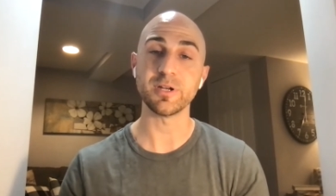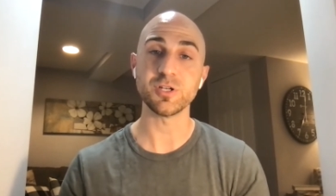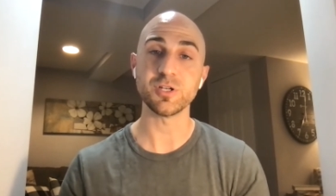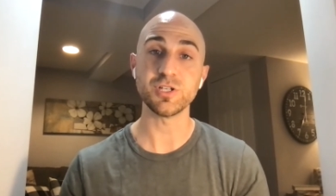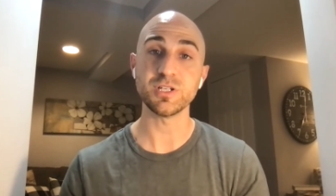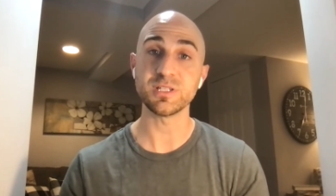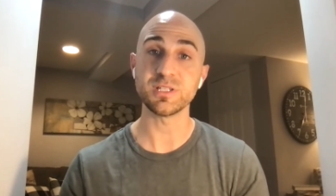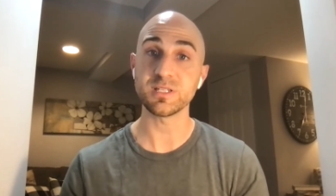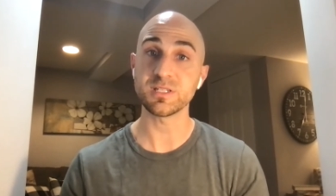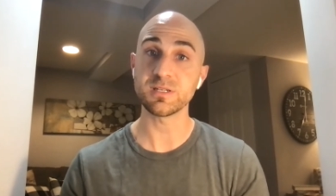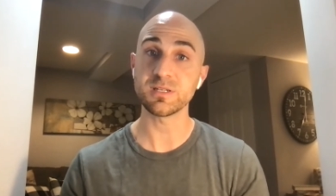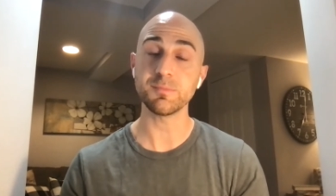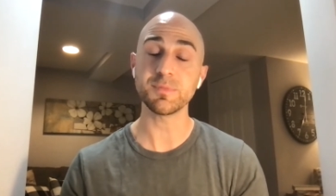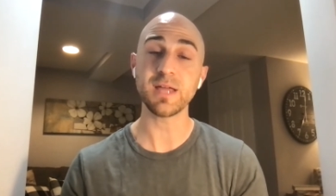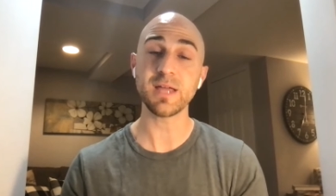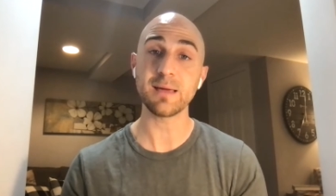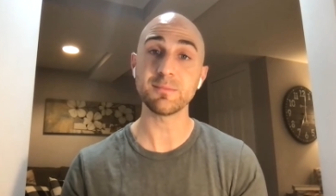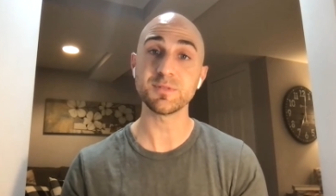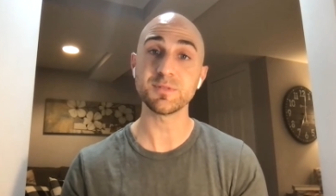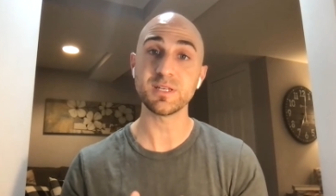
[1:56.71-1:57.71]
And she says
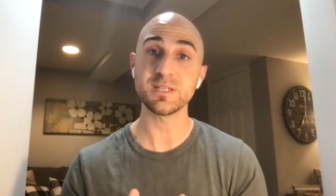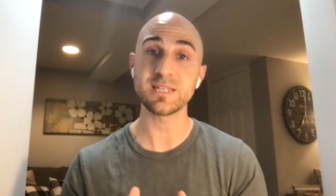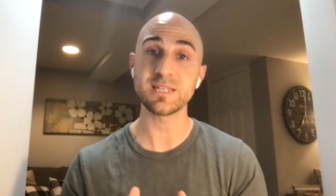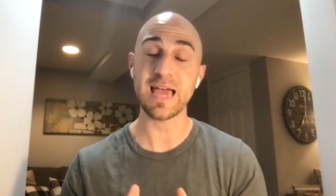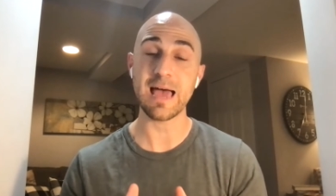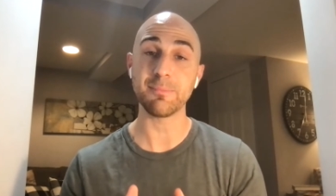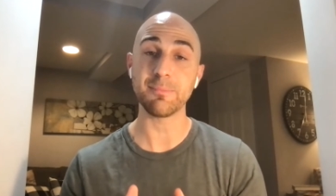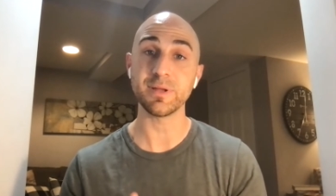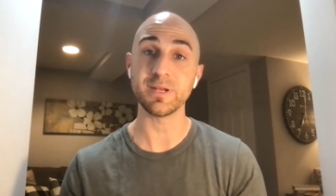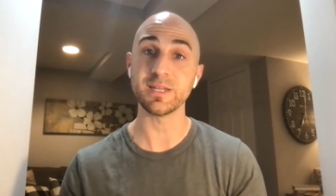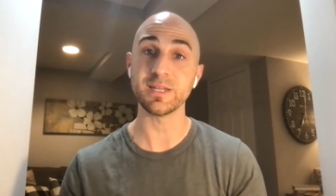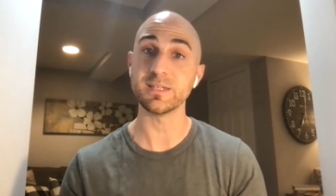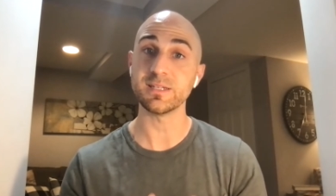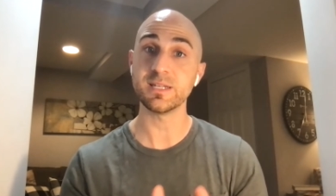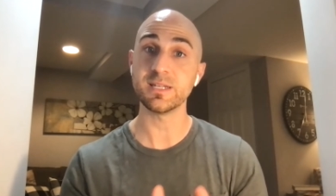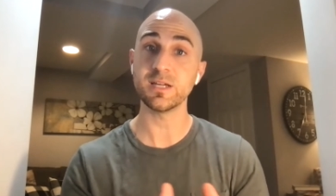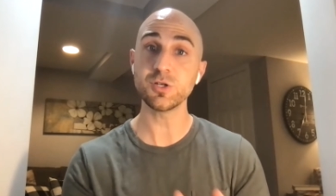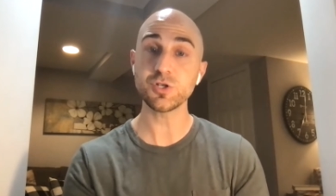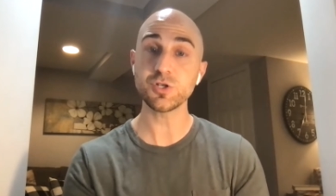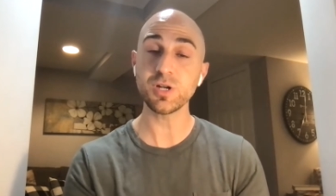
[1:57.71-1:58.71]
sometimes these happen
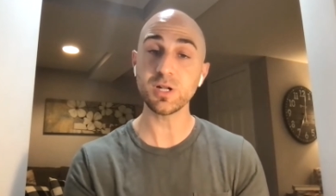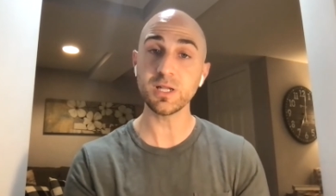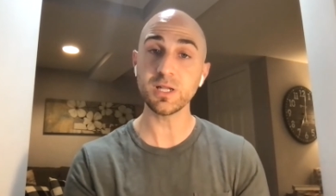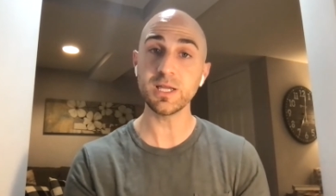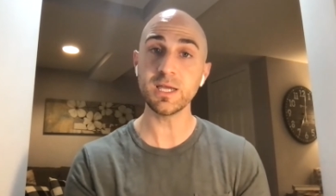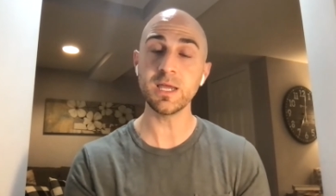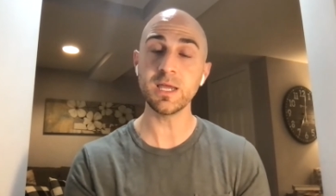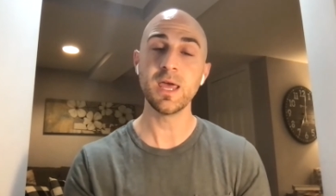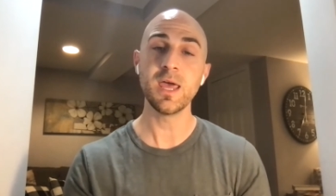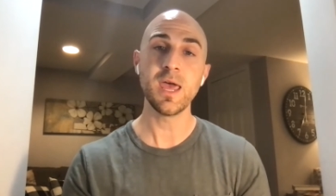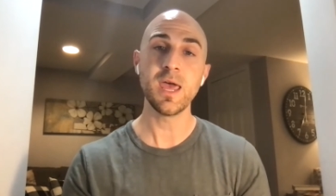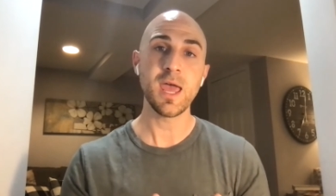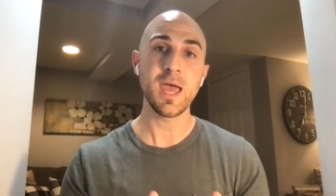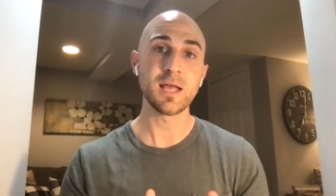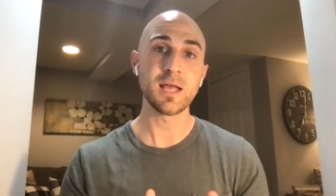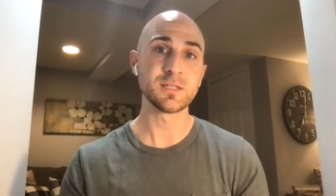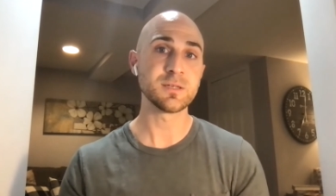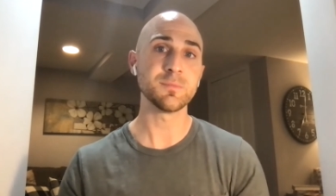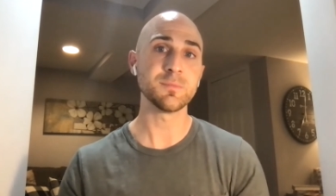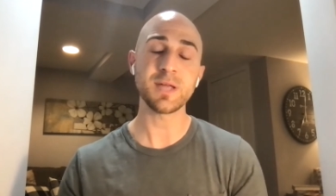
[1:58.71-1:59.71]
intentionally
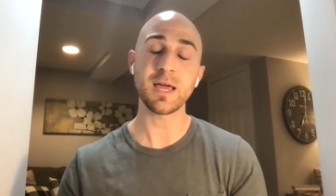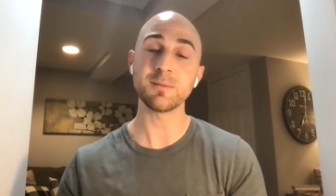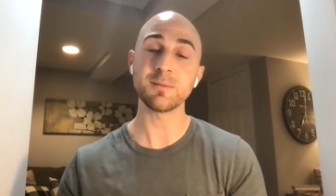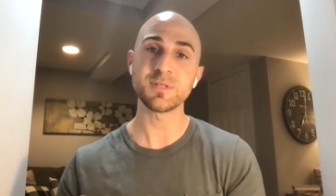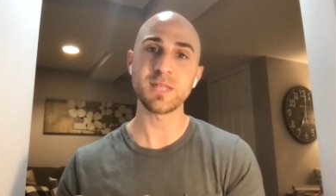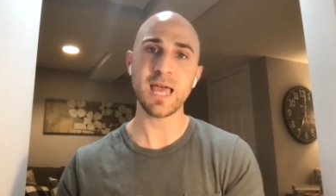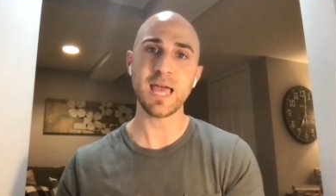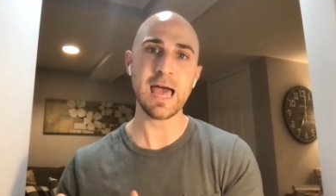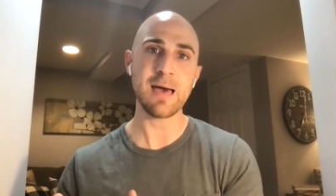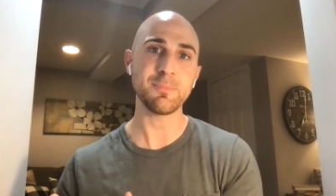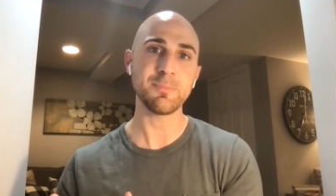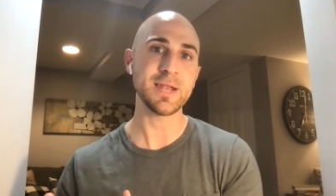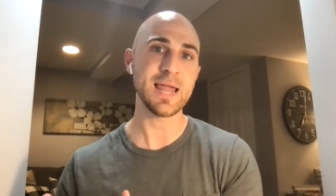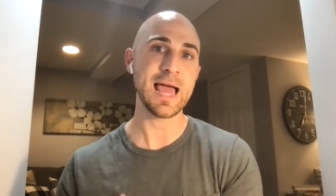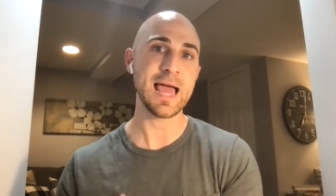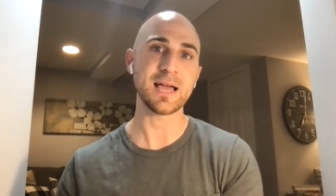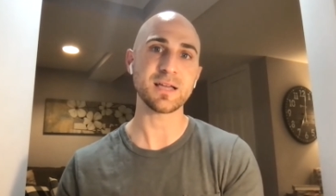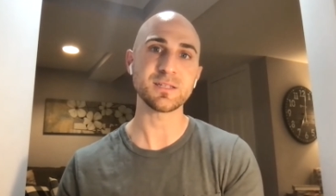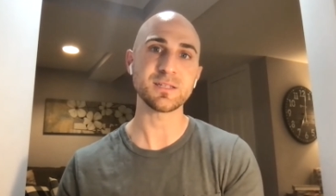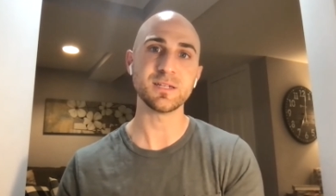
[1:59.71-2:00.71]
and sometimes they happen
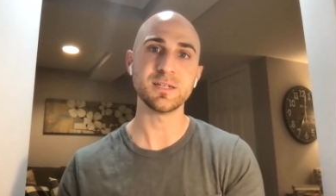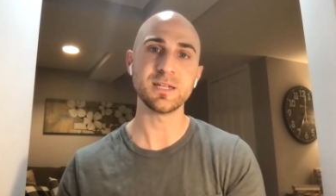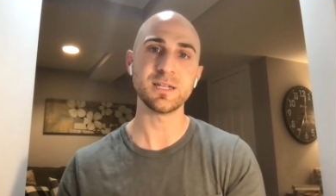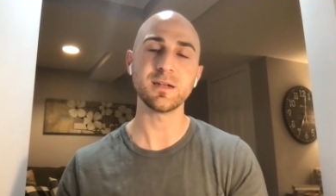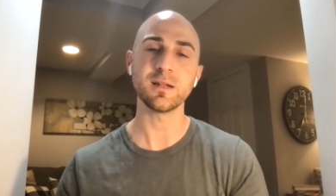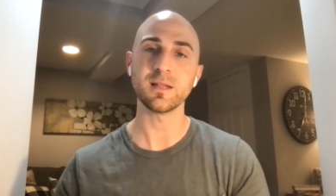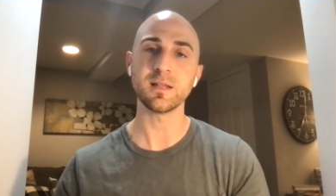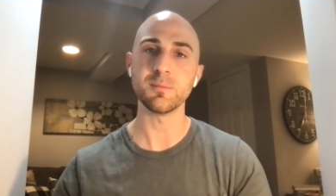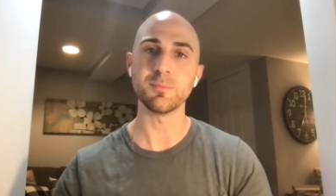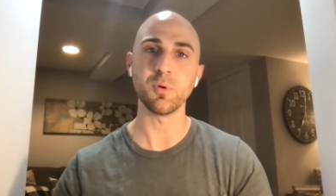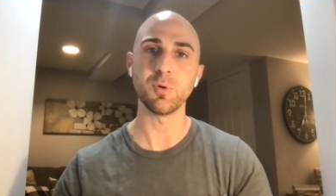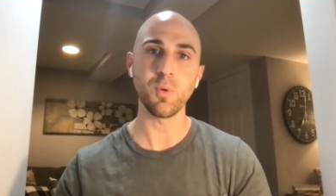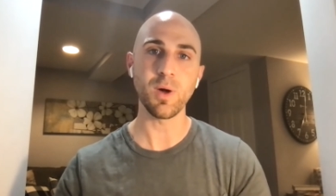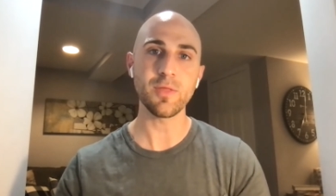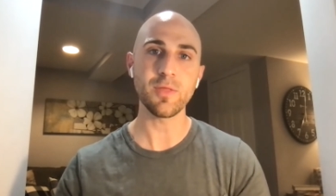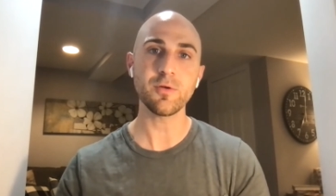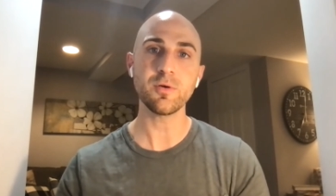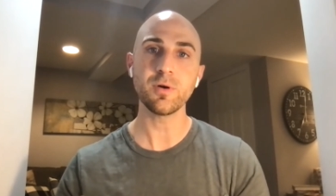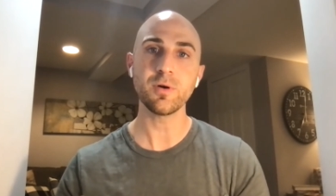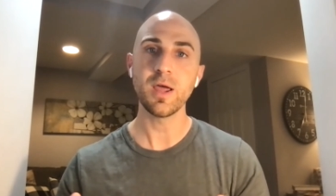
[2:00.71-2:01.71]
accidentally. But
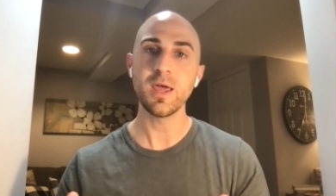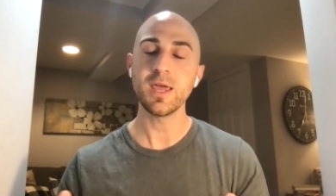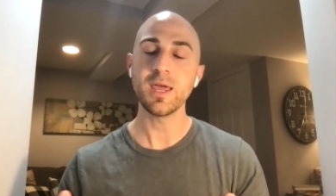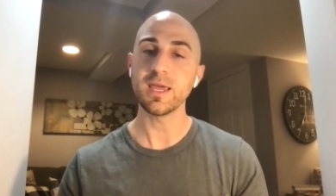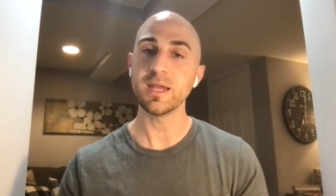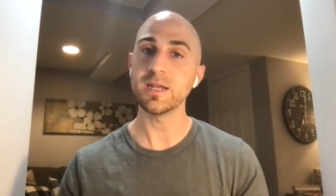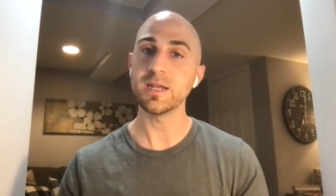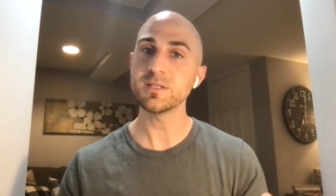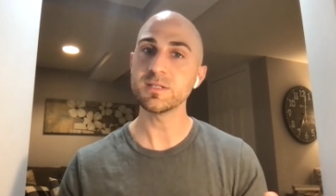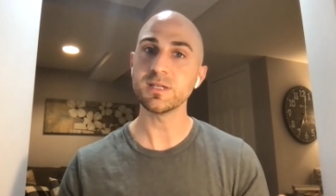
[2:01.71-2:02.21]
whether it is